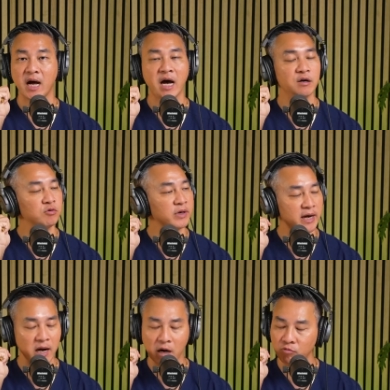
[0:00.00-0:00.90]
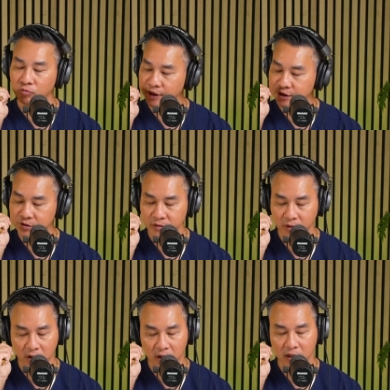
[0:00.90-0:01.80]
I don't care how rich you
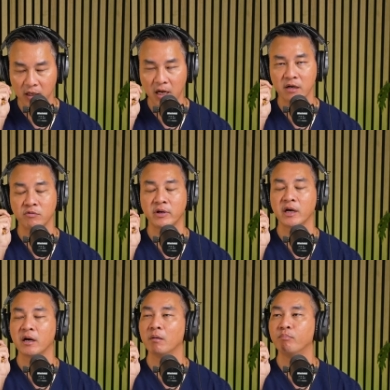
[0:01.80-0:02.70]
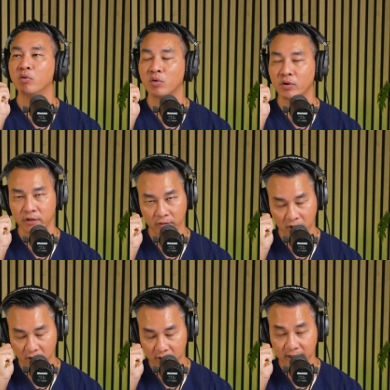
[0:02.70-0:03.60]
are. I don't care how poor you
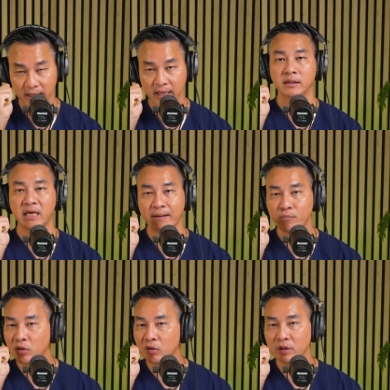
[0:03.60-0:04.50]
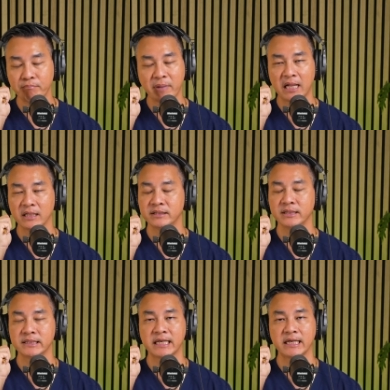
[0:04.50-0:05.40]
are. Chemical
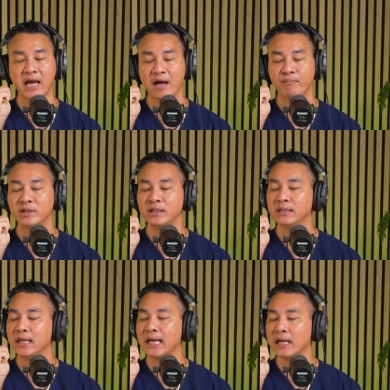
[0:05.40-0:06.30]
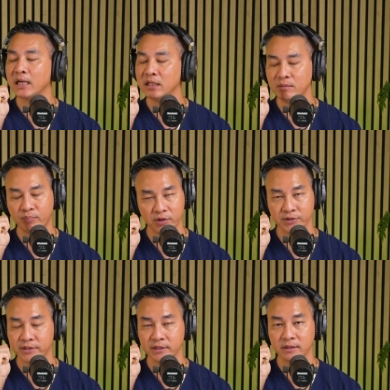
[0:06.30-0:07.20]
imbalances can happen in any
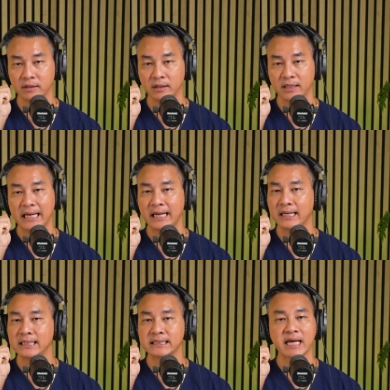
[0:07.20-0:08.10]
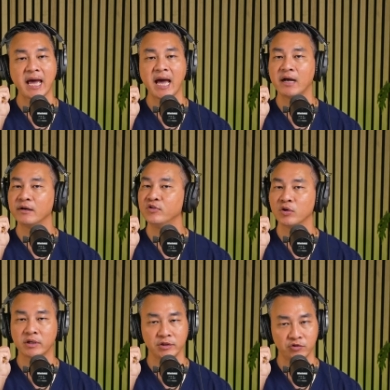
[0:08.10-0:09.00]
person, and it's out of your
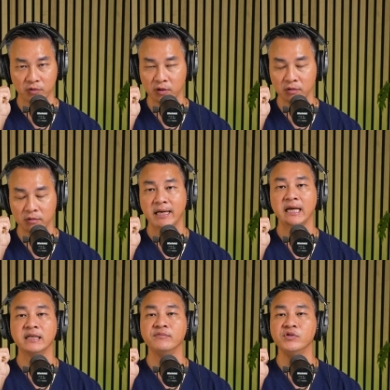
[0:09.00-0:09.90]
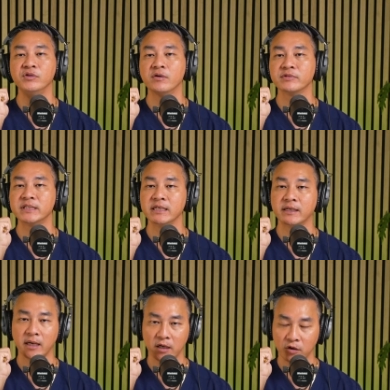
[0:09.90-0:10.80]
control. And if you don't seek
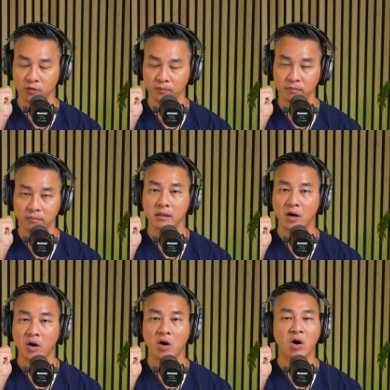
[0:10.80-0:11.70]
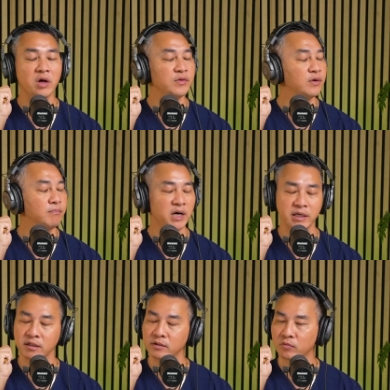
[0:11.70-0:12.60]
help, all the
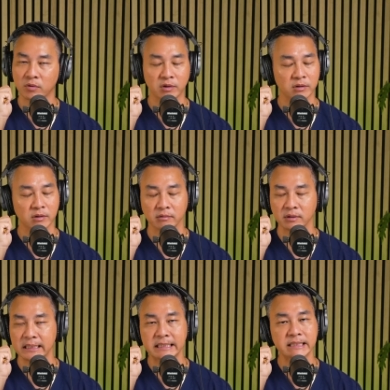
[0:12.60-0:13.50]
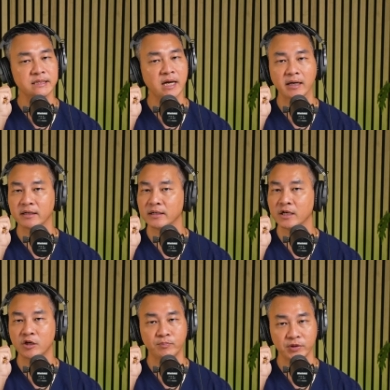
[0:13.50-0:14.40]
money in the world is not going to
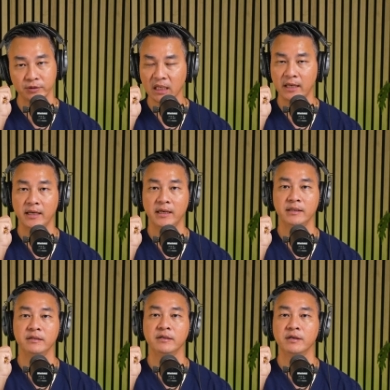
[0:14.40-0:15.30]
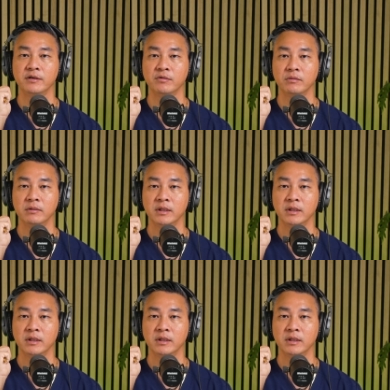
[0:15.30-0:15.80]
help you. And, you know,